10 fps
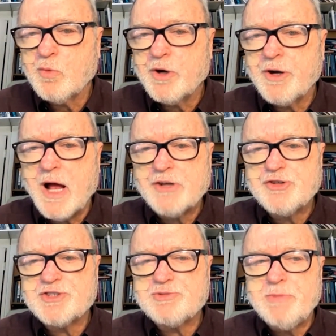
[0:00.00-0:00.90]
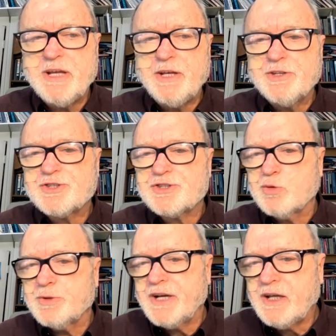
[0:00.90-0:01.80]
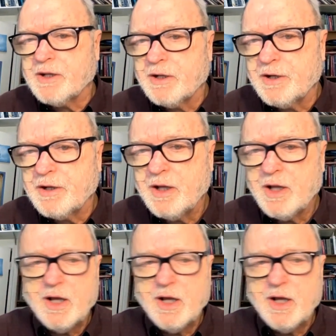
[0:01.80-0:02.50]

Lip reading: We're not just means to an end.